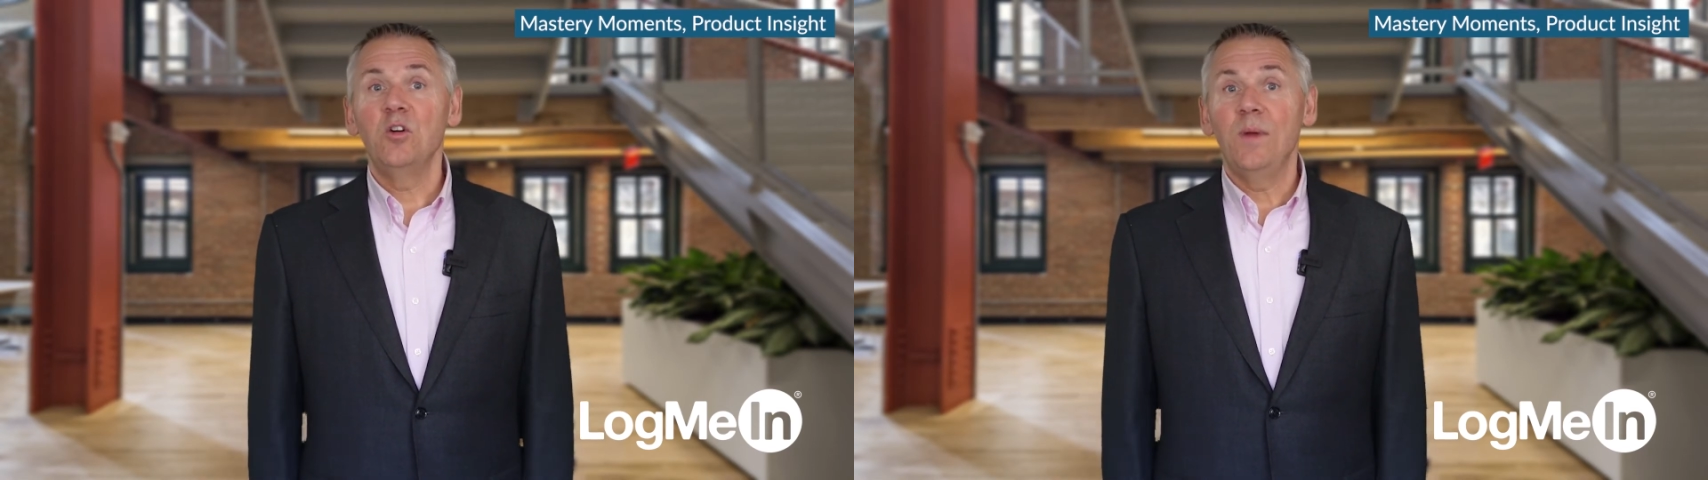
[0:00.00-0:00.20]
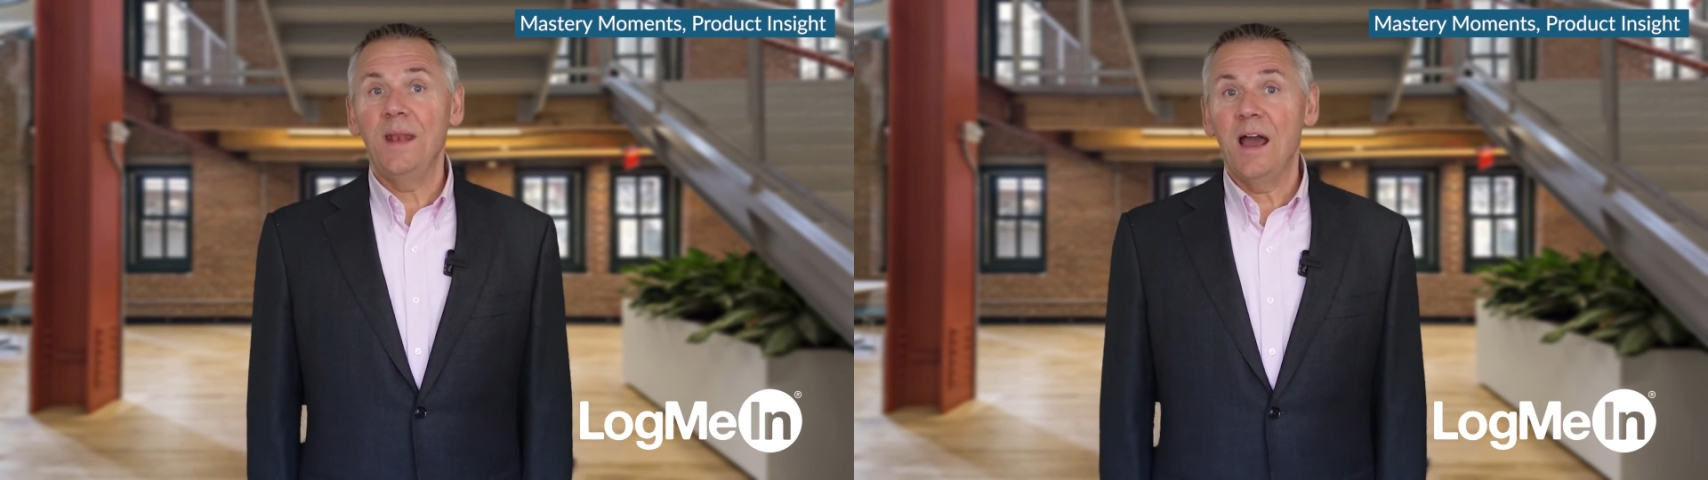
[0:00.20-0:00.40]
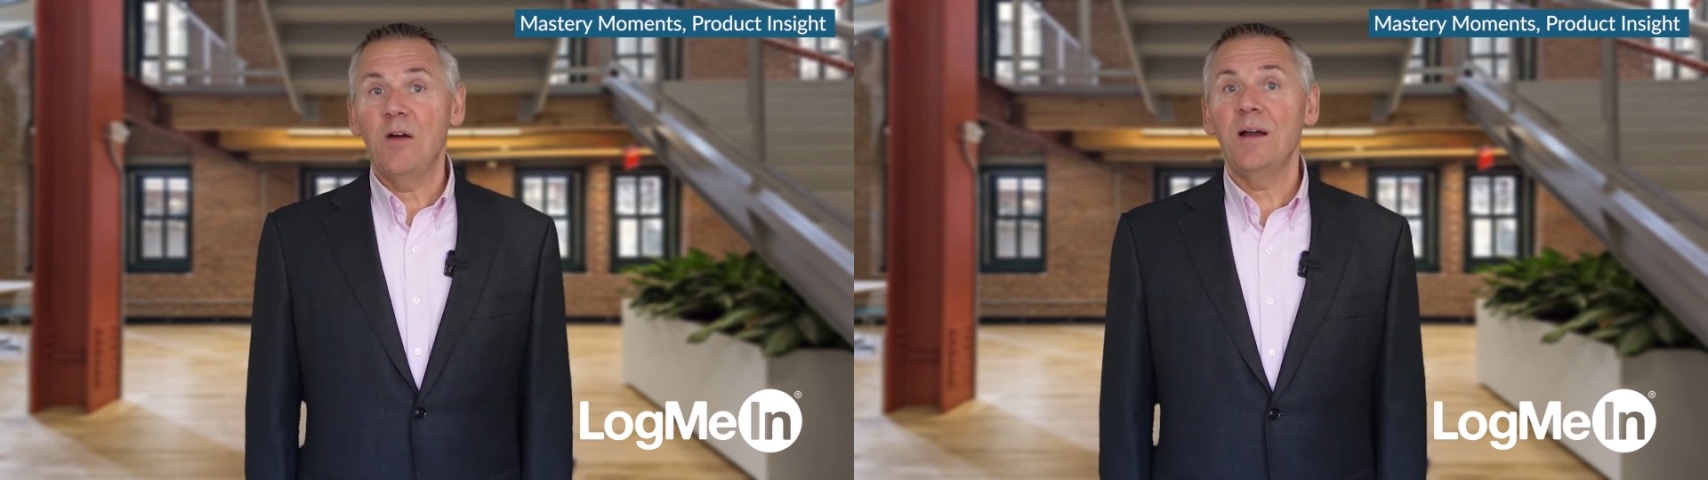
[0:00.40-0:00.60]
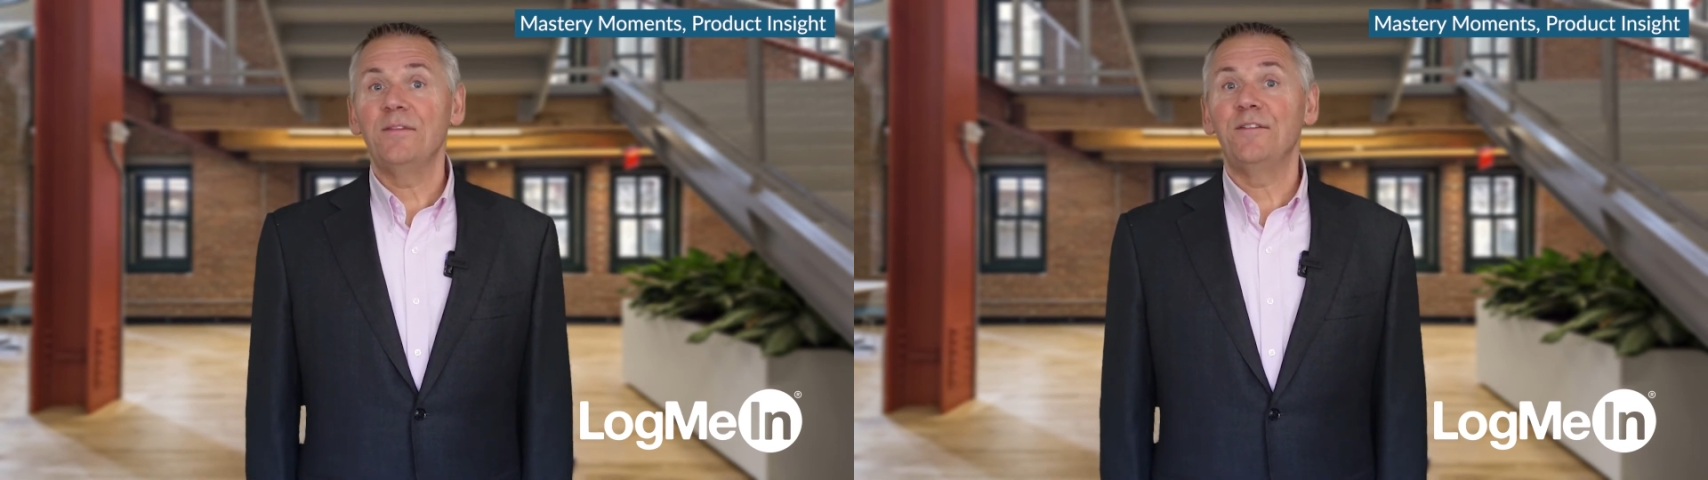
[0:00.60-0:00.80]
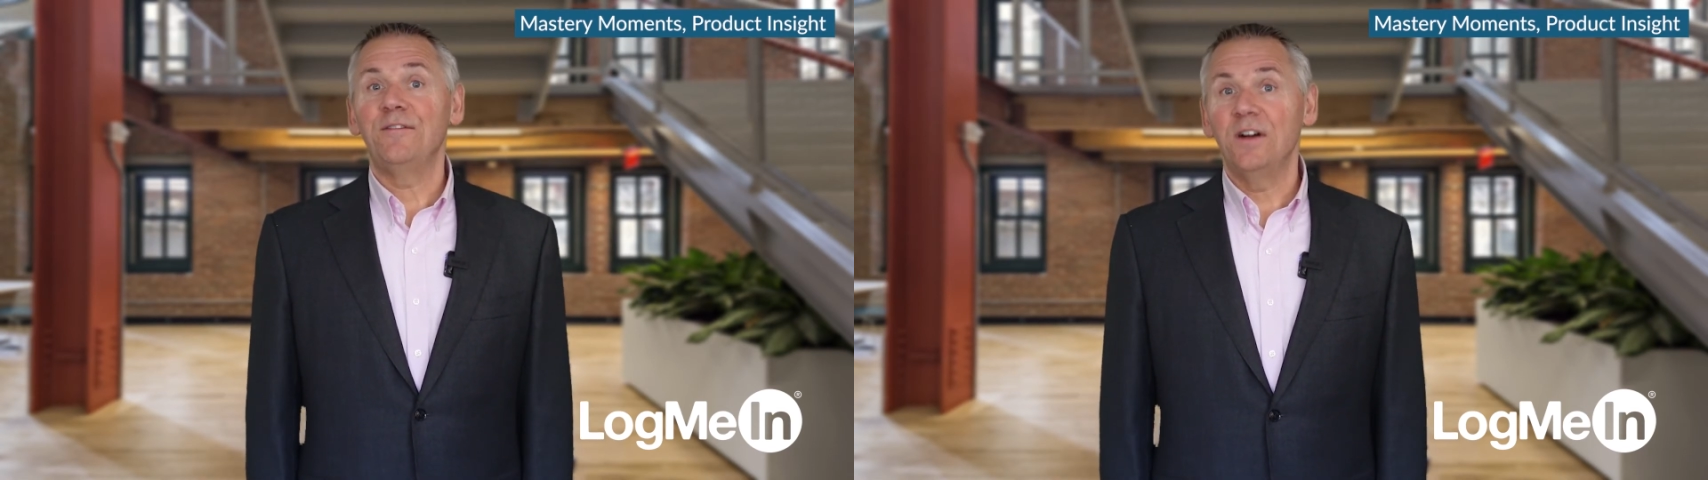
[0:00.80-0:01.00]
we now have
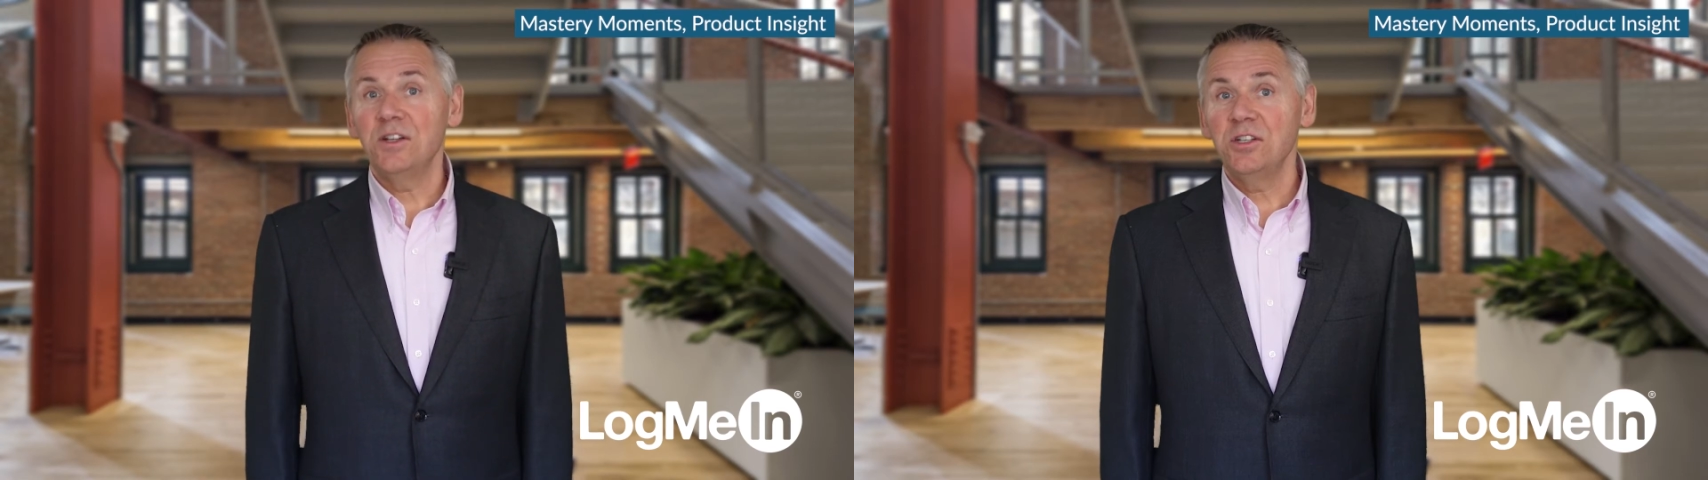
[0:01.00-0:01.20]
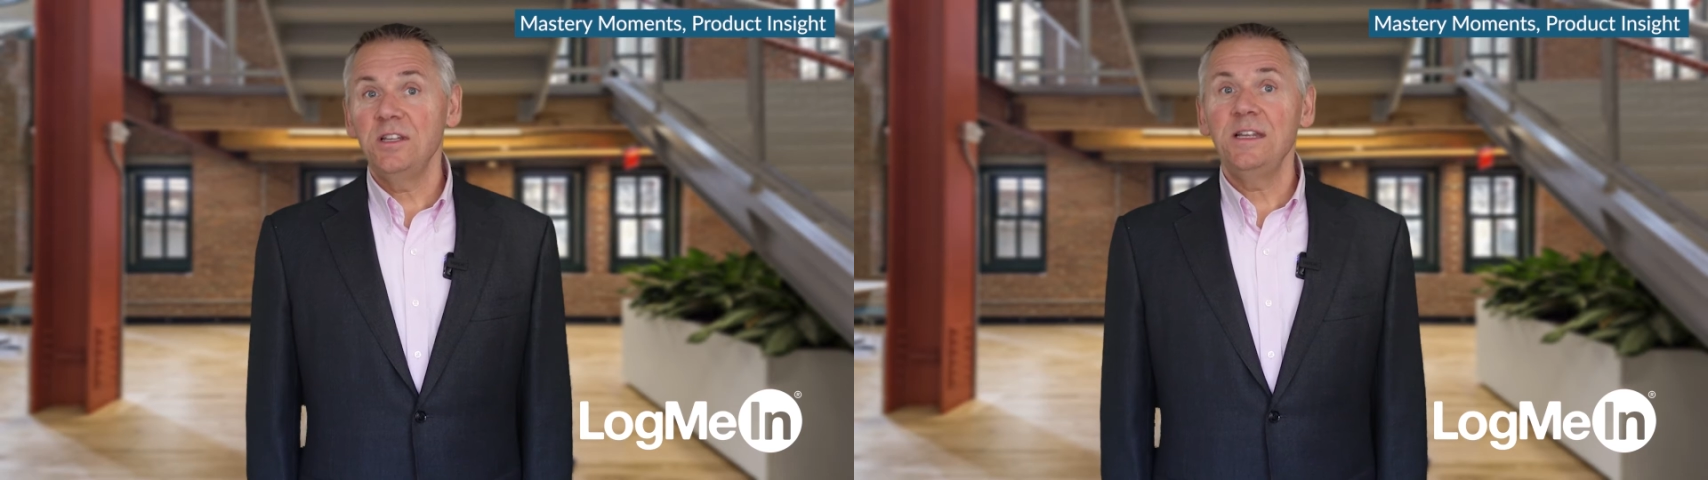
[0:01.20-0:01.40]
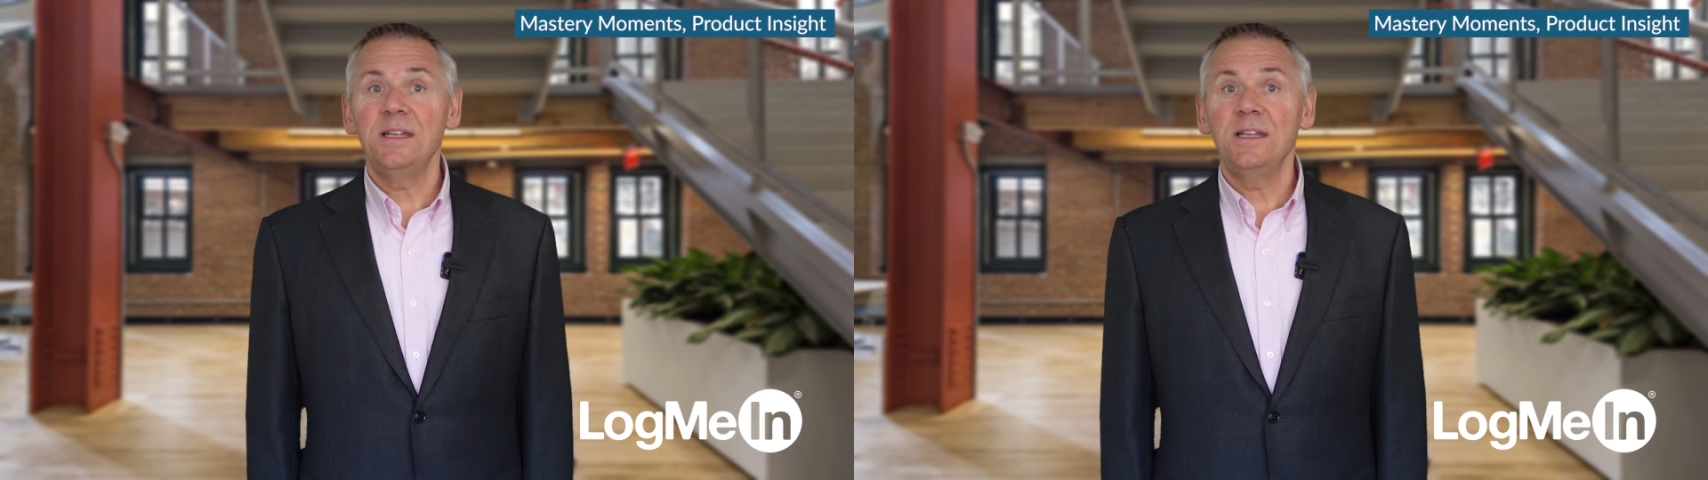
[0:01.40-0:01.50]
a functioning